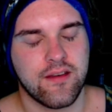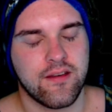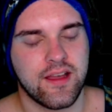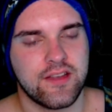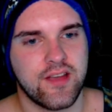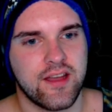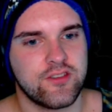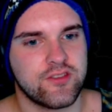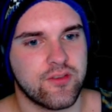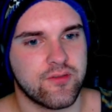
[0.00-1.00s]
I, I
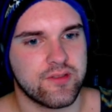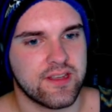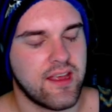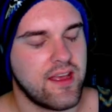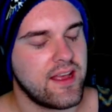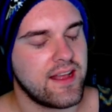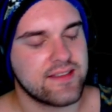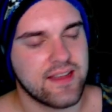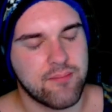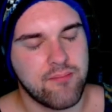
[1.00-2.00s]
just googled it. It's
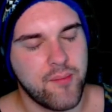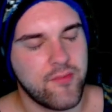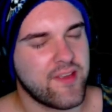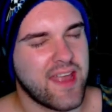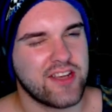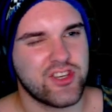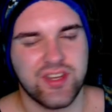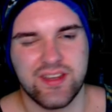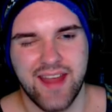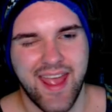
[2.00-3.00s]
like
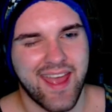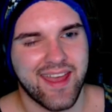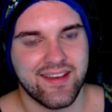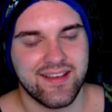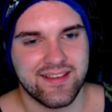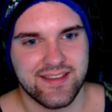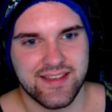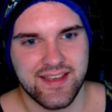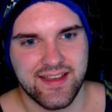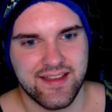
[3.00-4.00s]
mummification and
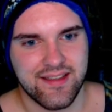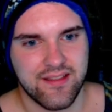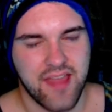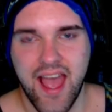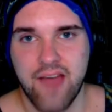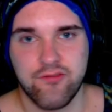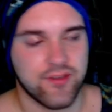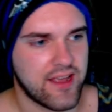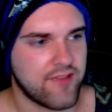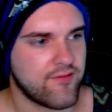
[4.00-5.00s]
uh, the
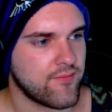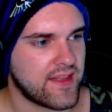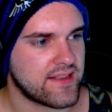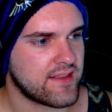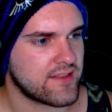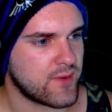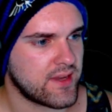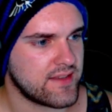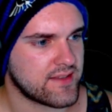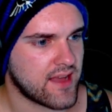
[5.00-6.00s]
afterlife. That that's what
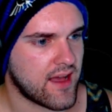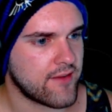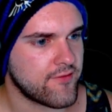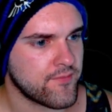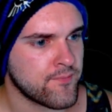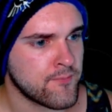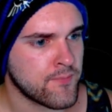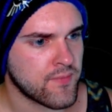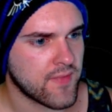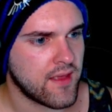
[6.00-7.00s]
he's the god of
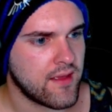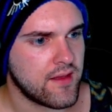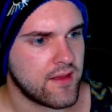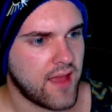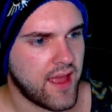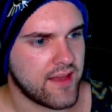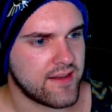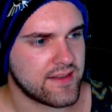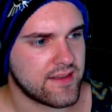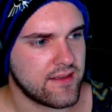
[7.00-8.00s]

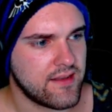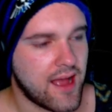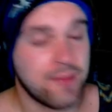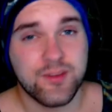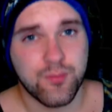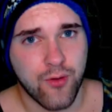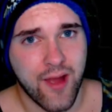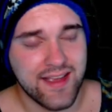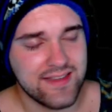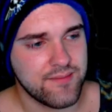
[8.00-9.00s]
and I'm
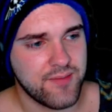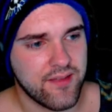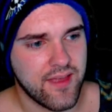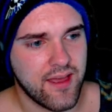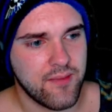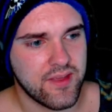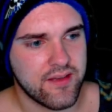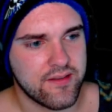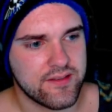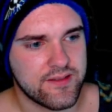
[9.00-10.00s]
surprised about that
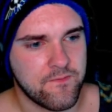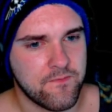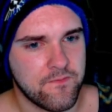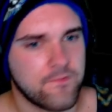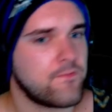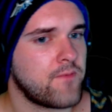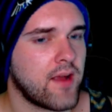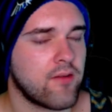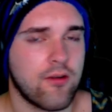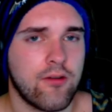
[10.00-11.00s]
because the
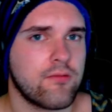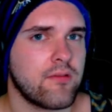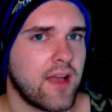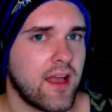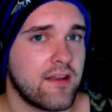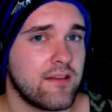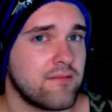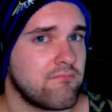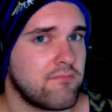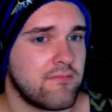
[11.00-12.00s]
Pharaoh kind
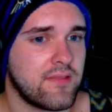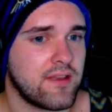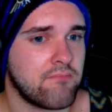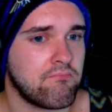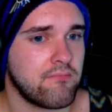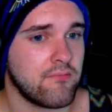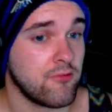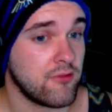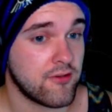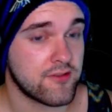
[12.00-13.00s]
of
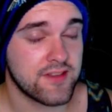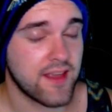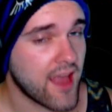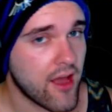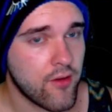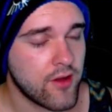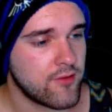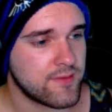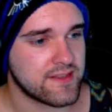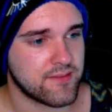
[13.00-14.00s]
looks like how
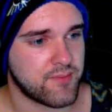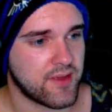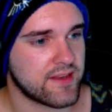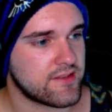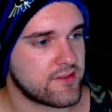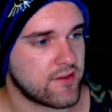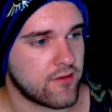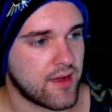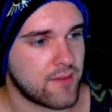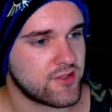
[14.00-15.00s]
Anubis is depicted.
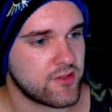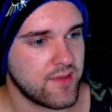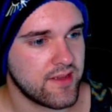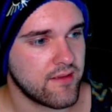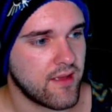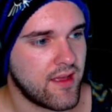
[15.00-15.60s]
So I'm assuming,